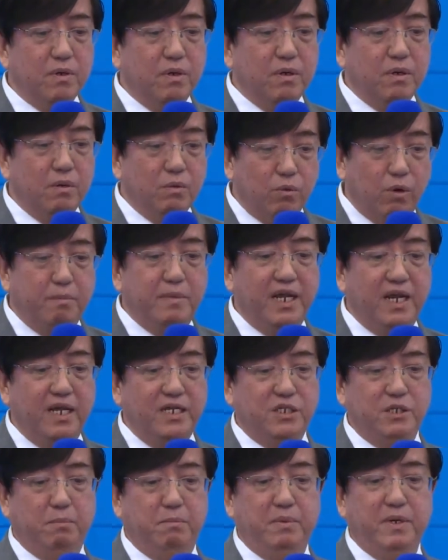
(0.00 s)
will be
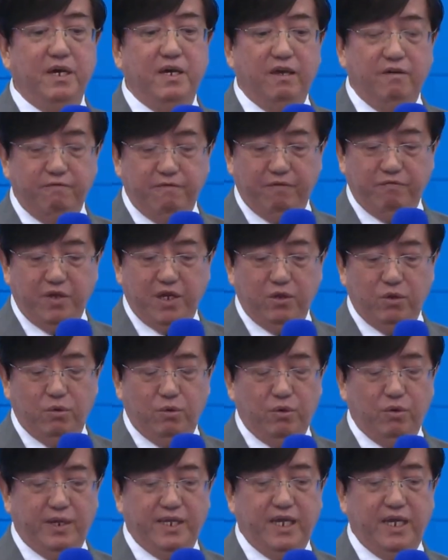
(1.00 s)
disappear in 15 to
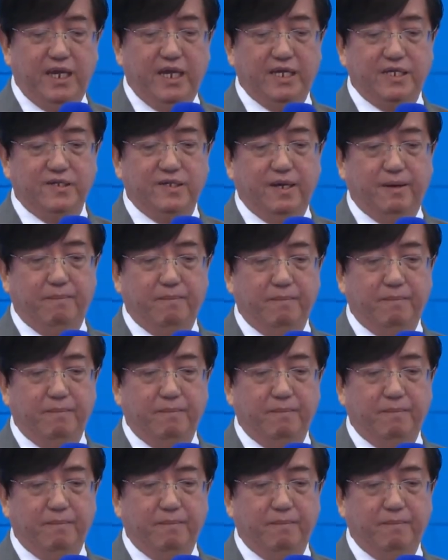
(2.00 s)
20 years time.